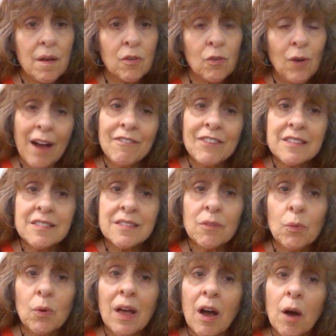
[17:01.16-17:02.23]
graphics
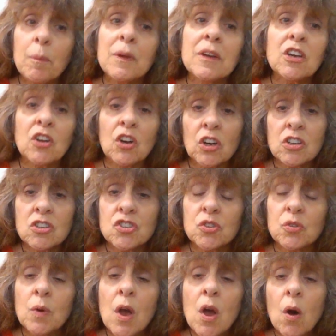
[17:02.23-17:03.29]
that will help and encourage
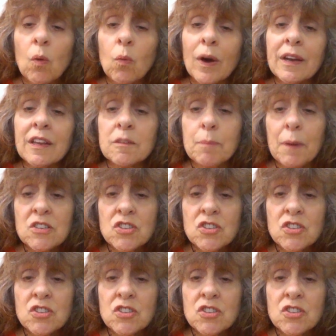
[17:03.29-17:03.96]
you. One is by